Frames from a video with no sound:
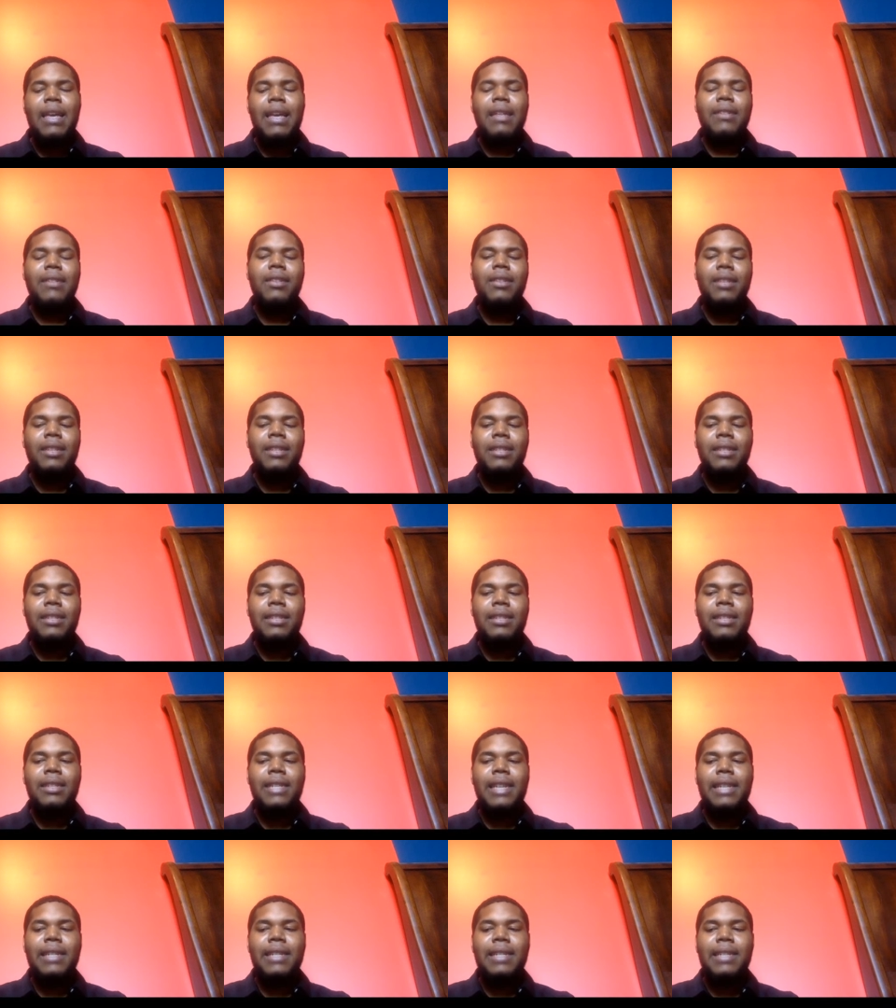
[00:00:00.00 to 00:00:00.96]
So, this is a
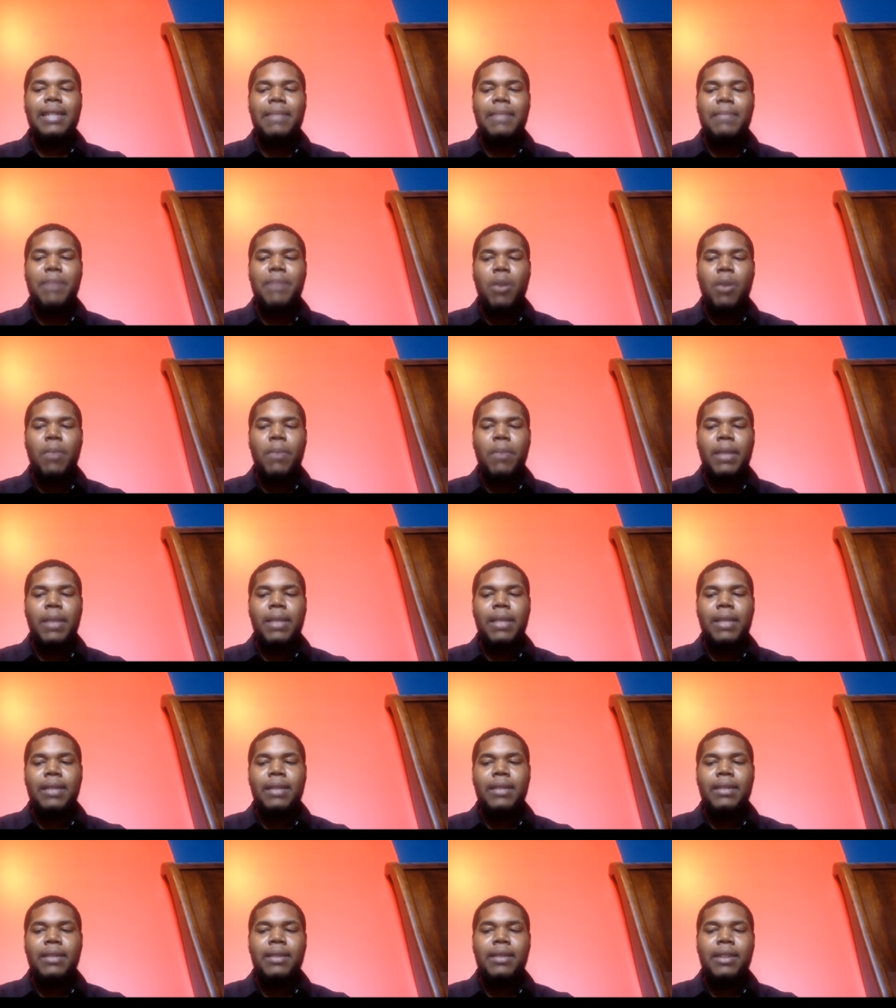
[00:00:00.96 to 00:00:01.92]
destined moment.
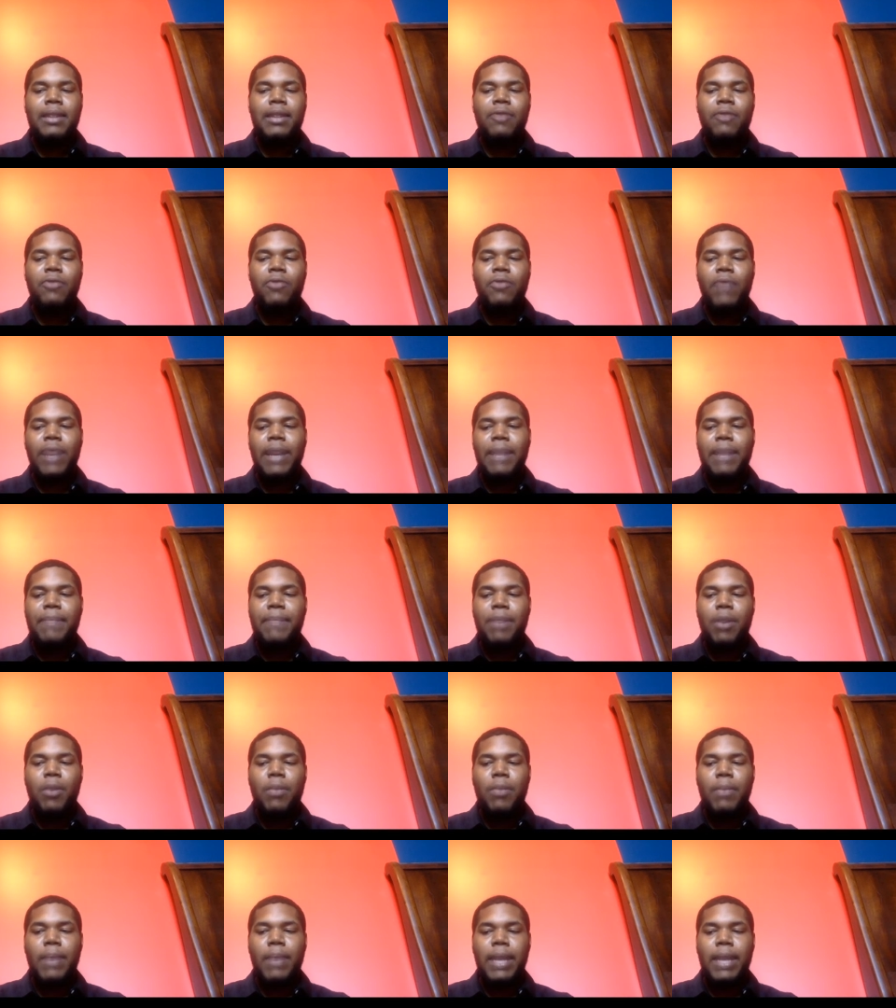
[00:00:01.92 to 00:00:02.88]
This is a great
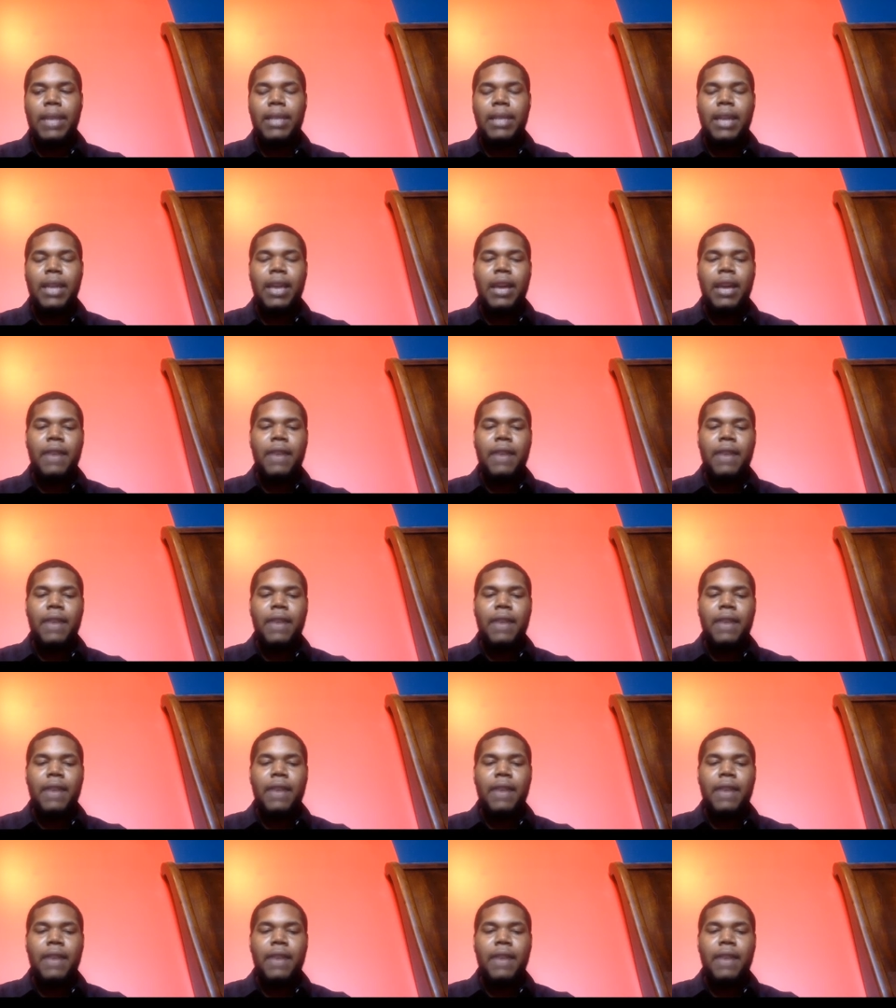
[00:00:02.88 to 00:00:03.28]
moment